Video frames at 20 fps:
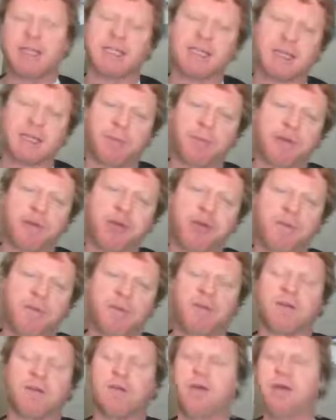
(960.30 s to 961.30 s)
separate over
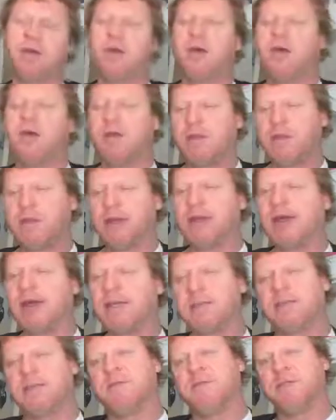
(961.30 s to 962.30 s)
the
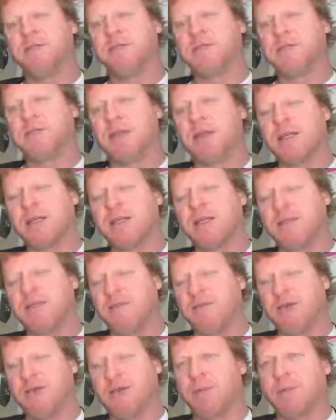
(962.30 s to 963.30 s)
decades as youth studies
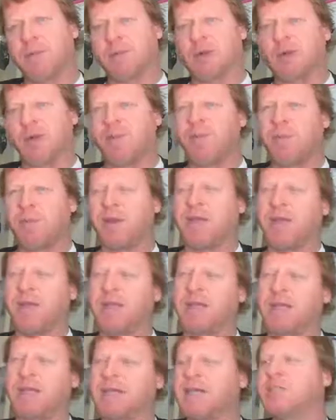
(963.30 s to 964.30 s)
developed has kind of been
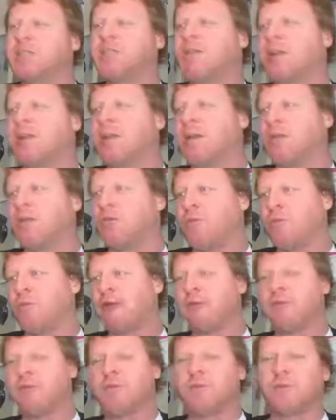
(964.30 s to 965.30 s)
exaggerated a little bit.
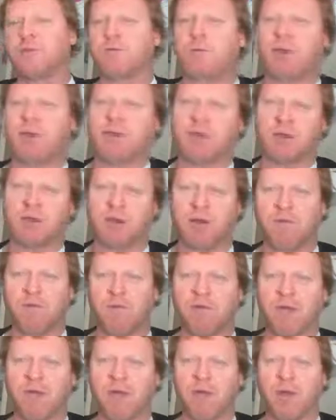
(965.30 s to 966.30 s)
There was always kind of
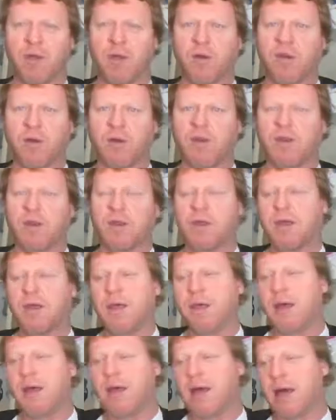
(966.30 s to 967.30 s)
work going on that,
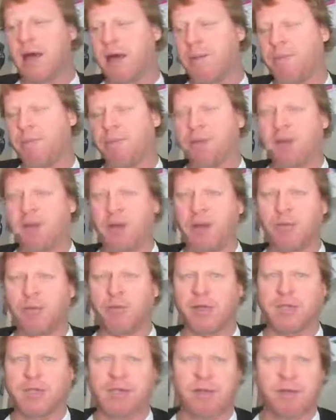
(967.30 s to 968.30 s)

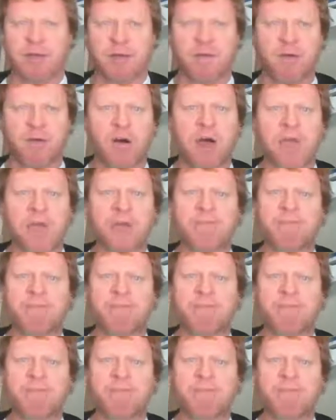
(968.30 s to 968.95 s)
bridged that divide.